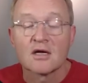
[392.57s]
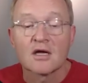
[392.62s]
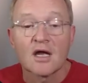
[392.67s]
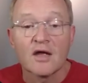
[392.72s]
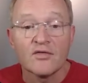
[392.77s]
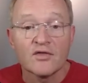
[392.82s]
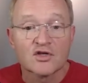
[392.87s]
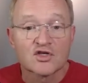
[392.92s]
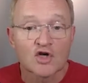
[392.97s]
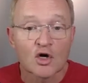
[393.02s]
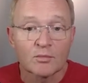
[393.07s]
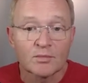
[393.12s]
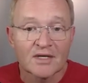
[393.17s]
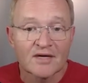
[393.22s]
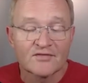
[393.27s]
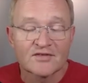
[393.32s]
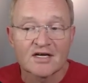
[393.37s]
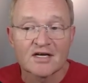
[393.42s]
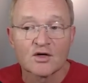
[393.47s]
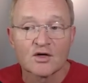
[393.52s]
In the top
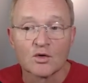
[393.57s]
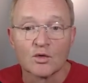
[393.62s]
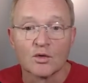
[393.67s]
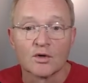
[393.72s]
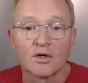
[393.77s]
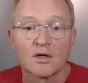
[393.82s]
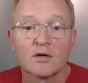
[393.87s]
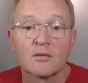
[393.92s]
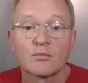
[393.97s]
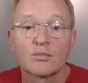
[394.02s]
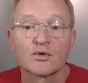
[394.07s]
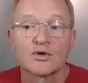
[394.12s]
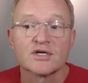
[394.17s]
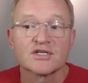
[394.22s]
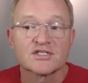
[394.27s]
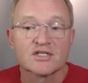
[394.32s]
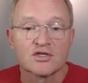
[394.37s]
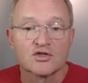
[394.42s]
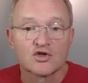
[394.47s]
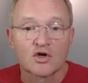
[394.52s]
left-hand corner, press
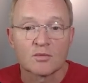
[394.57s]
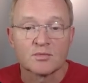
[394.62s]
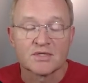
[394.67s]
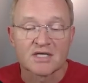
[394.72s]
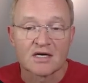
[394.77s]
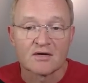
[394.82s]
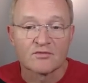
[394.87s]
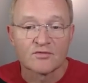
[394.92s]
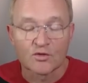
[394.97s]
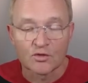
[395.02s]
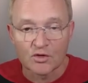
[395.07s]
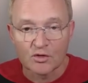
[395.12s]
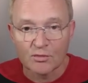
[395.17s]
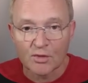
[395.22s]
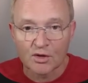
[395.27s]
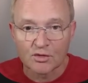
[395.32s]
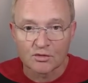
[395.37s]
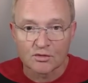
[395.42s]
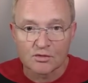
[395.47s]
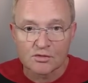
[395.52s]
the drop-down for the
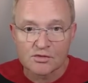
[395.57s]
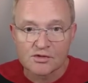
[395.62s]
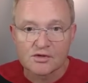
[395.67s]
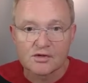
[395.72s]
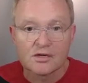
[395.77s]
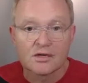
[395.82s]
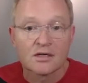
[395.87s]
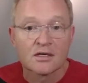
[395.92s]
models.